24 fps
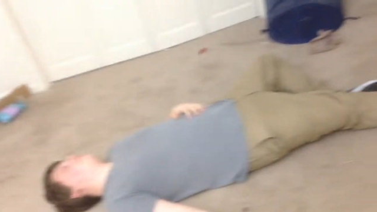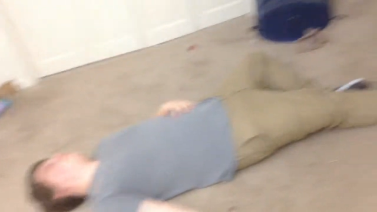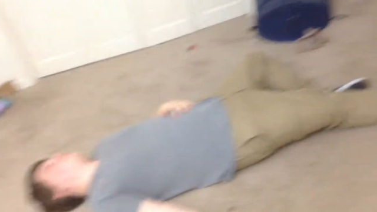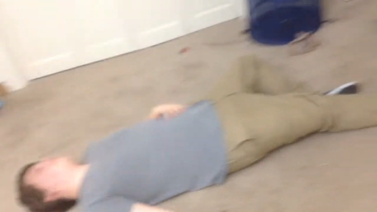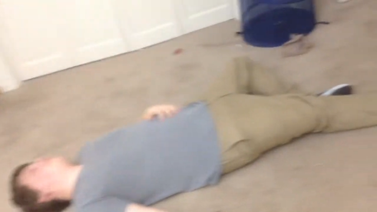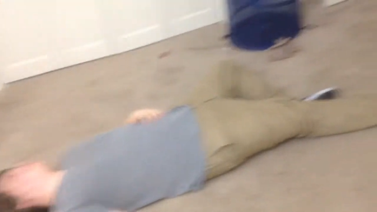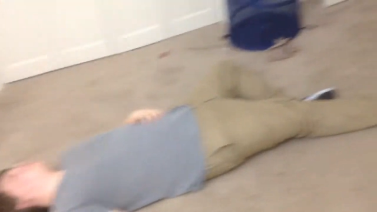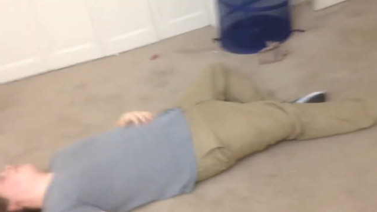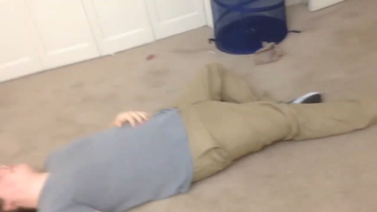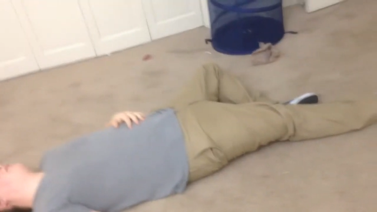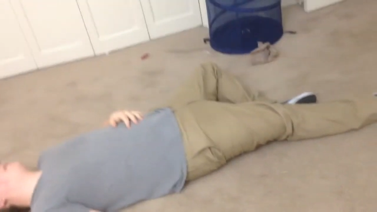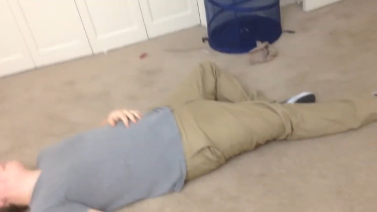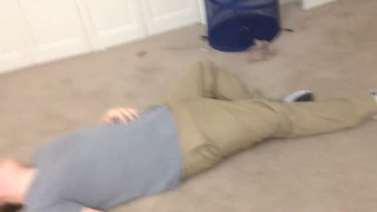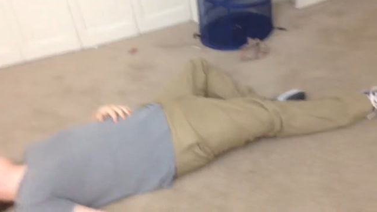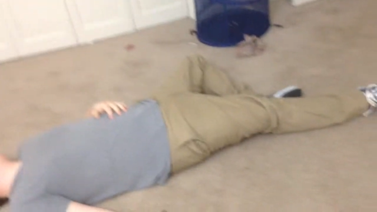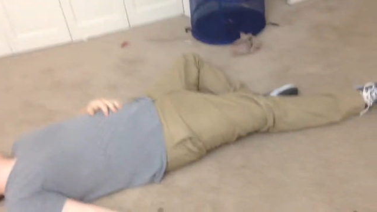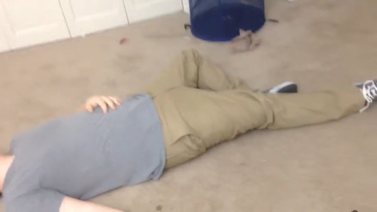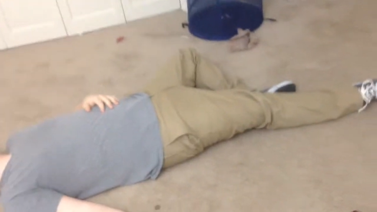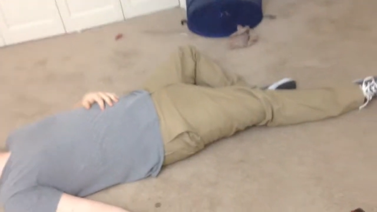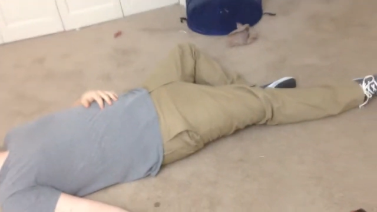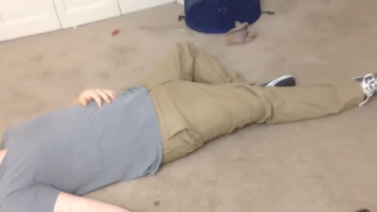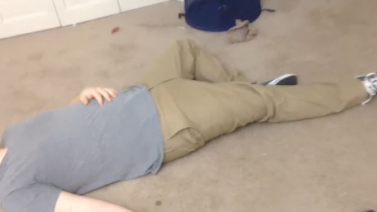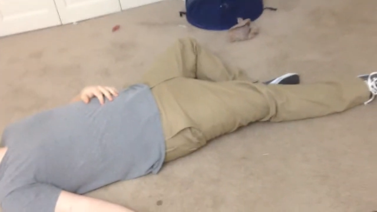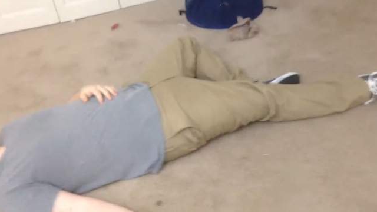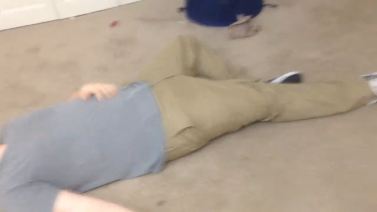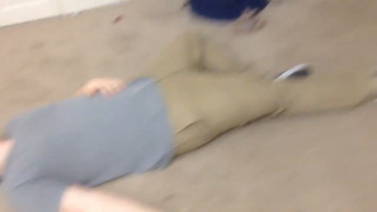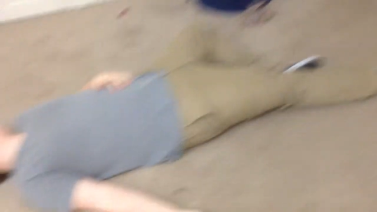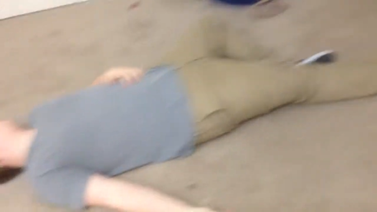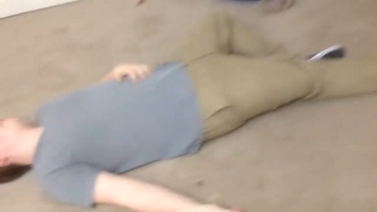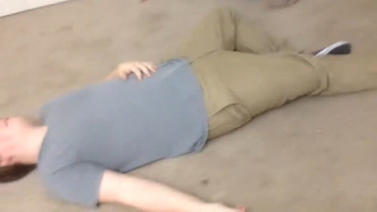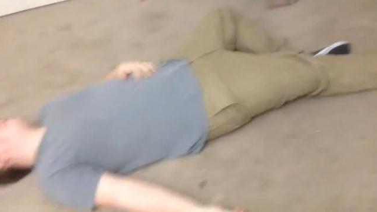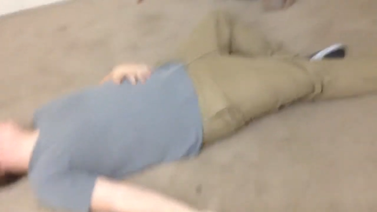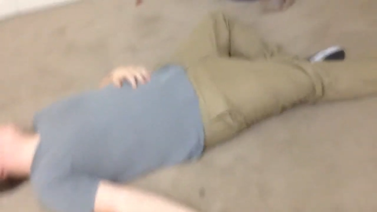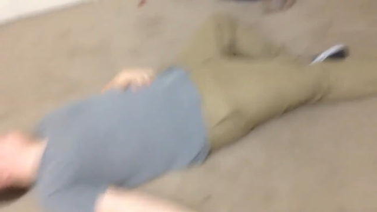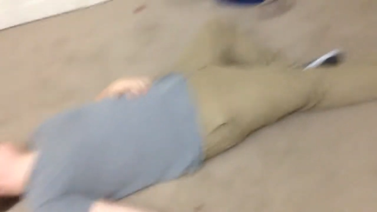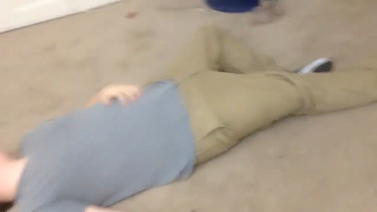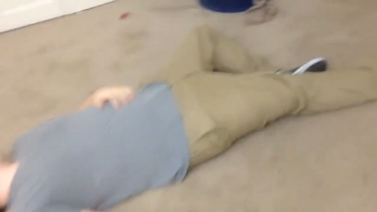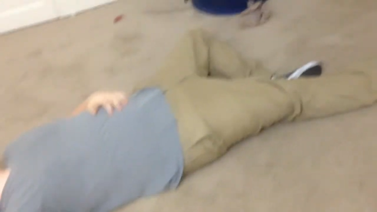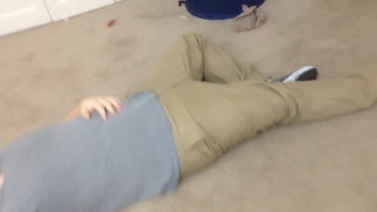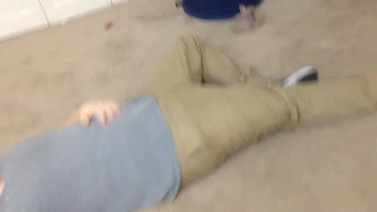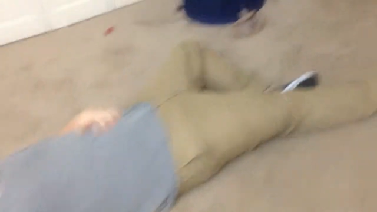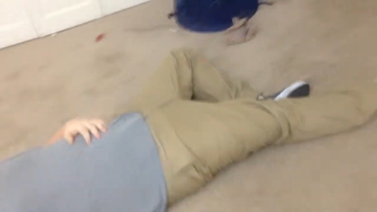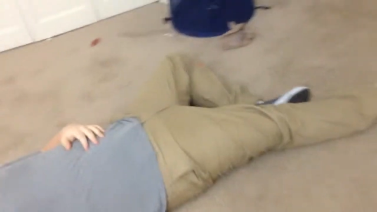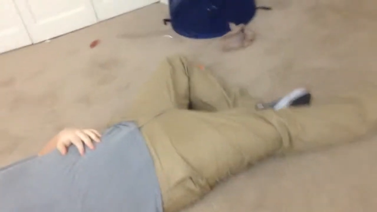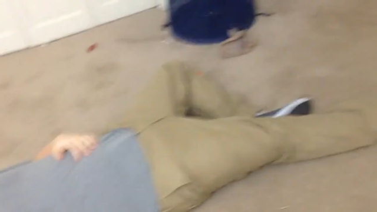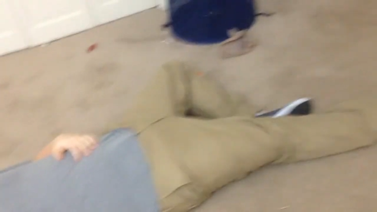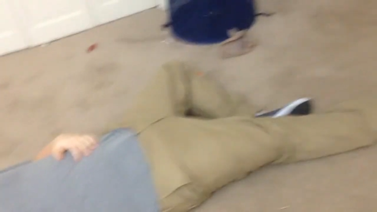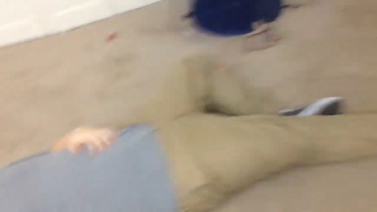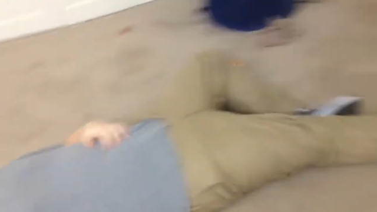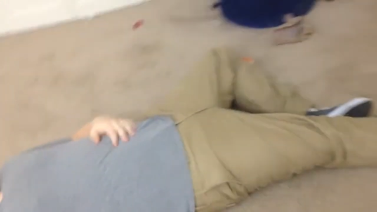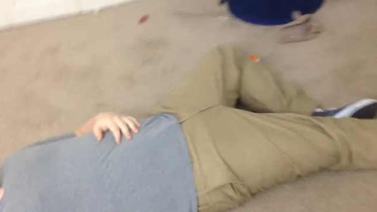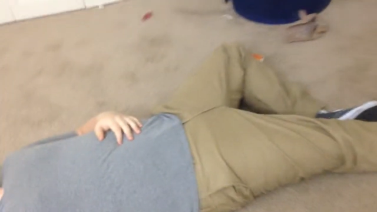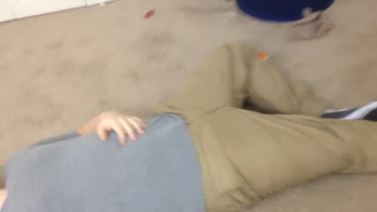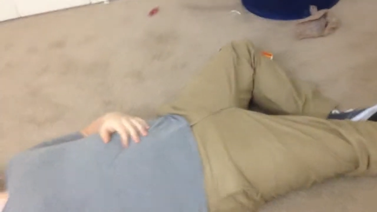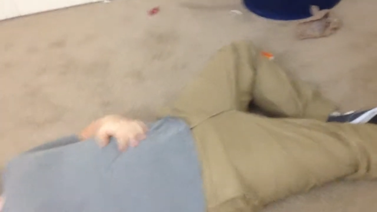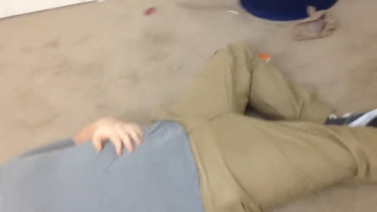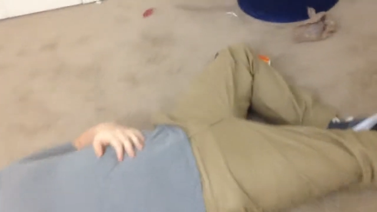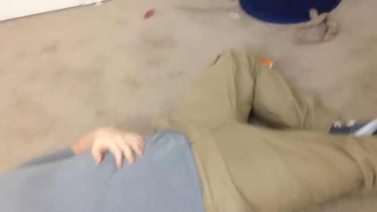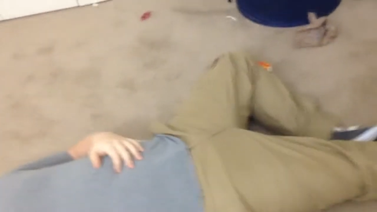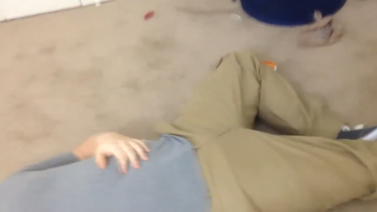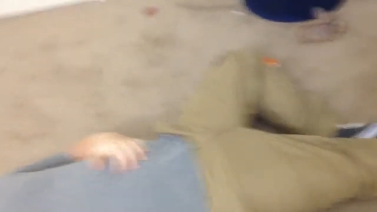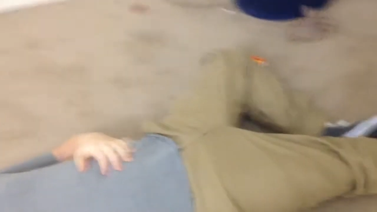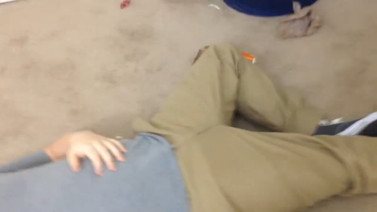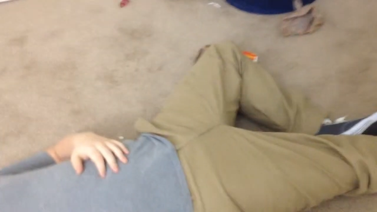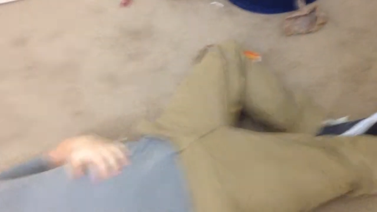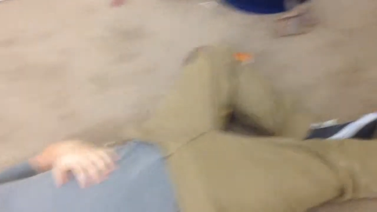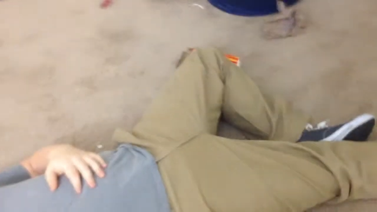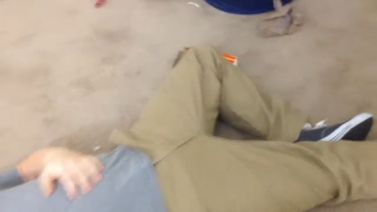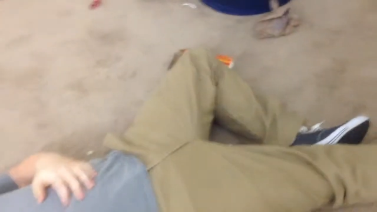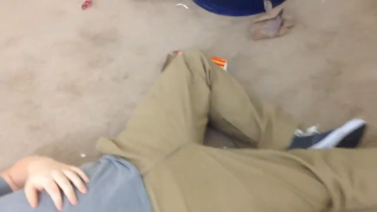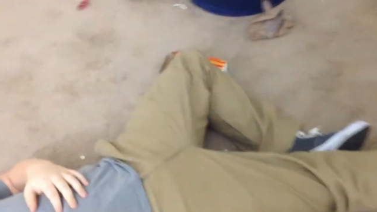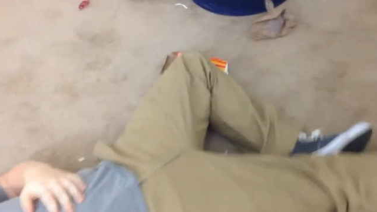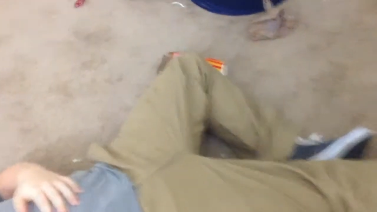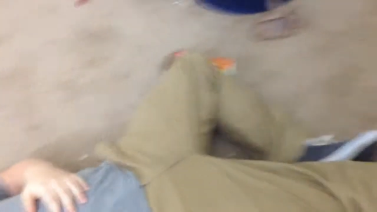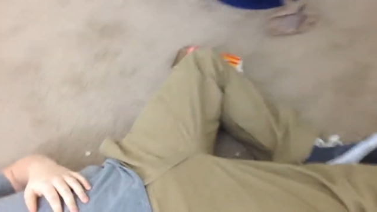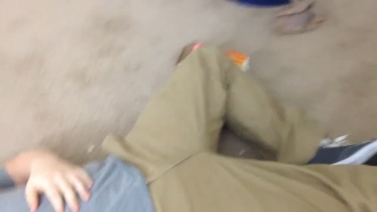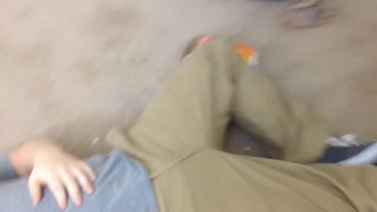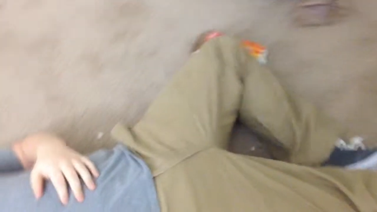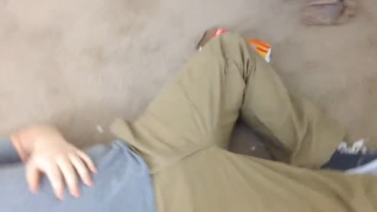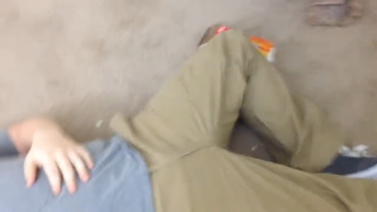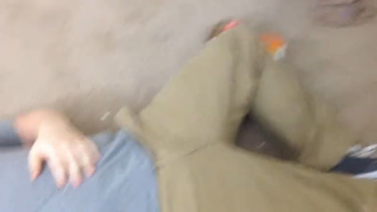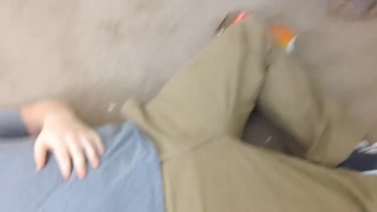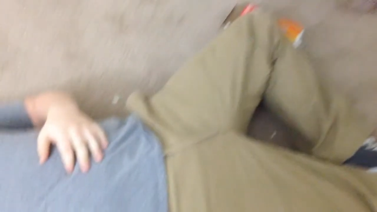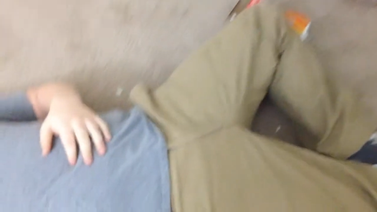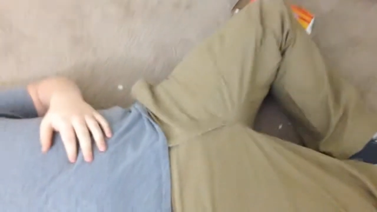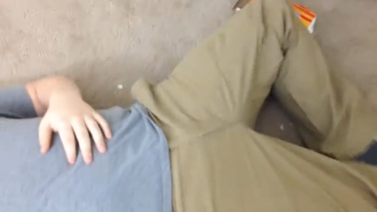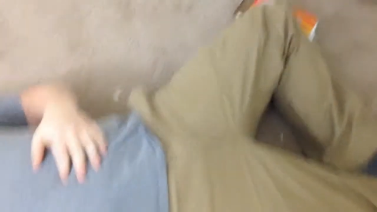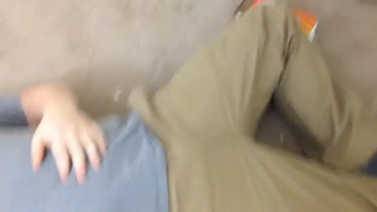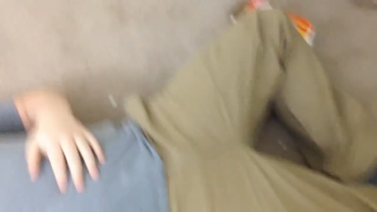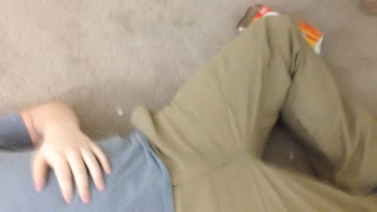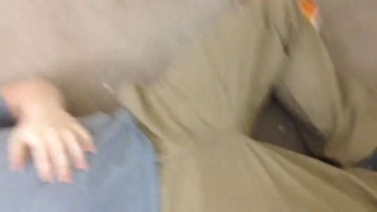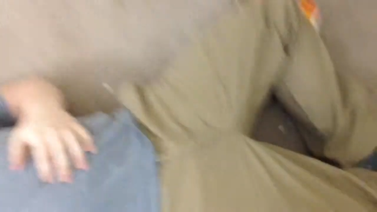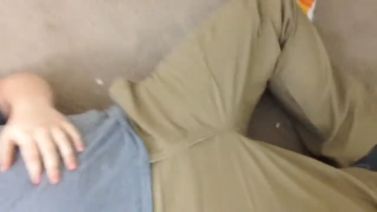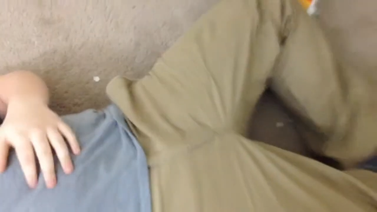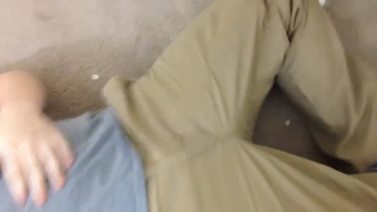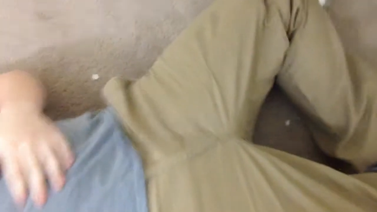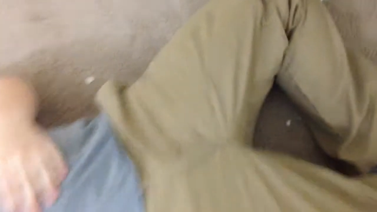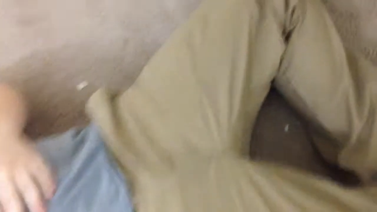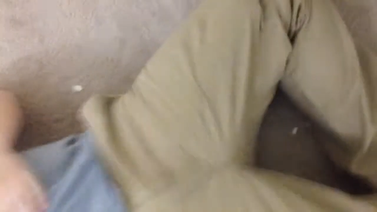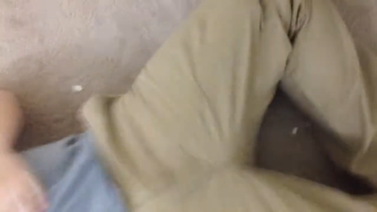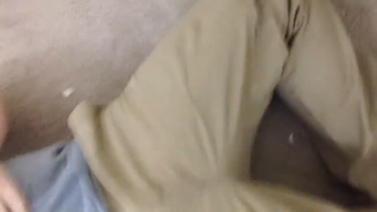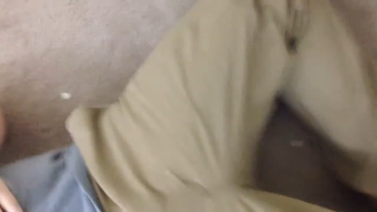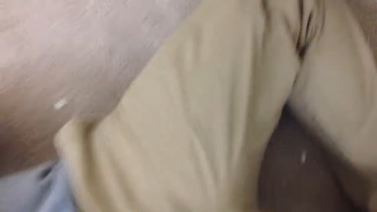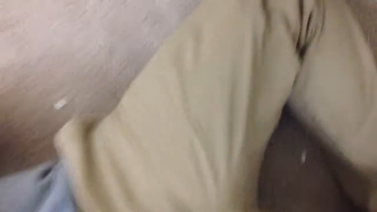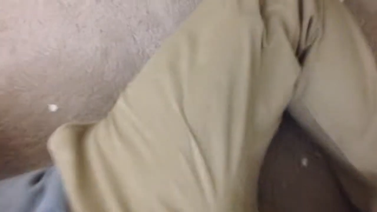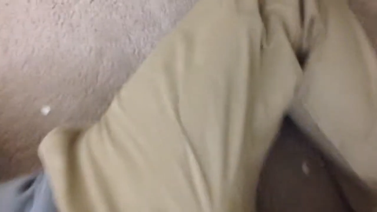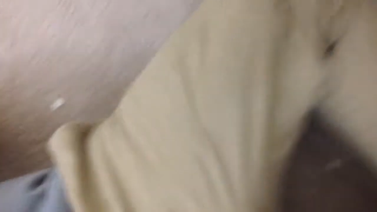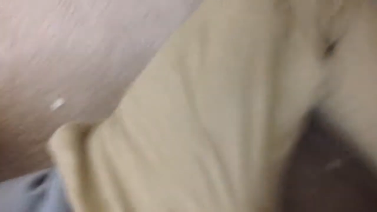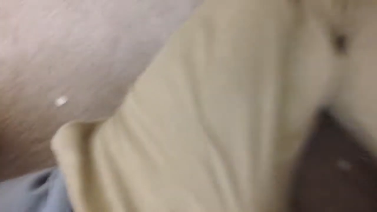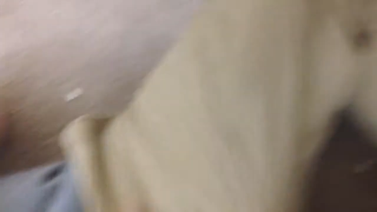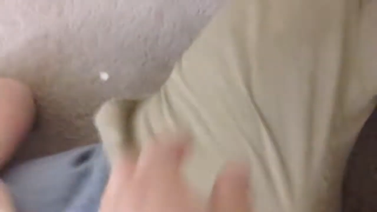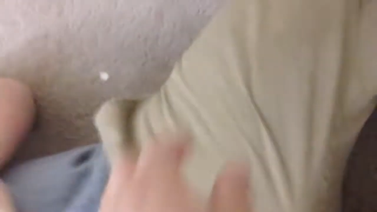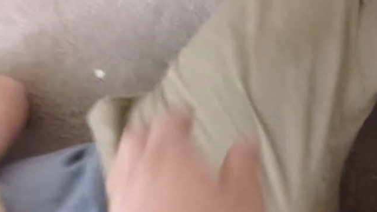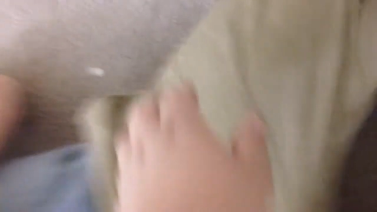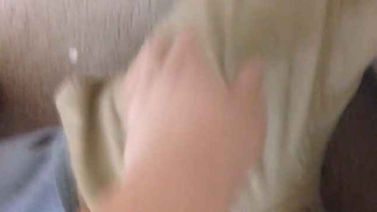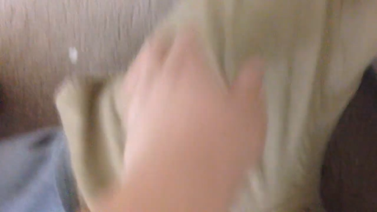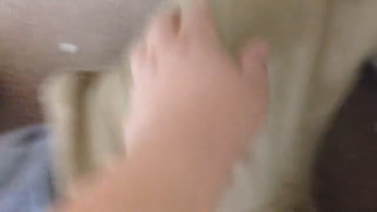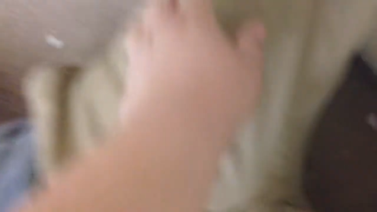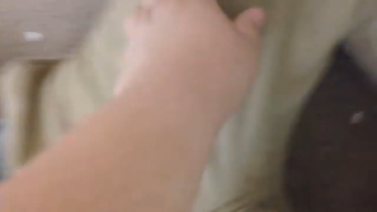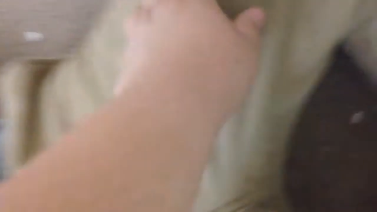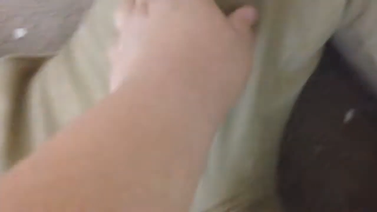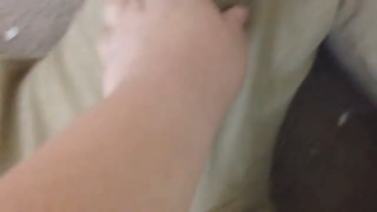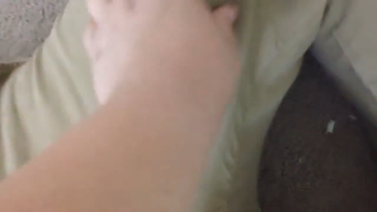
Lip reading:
Nobody's mouth can be seen.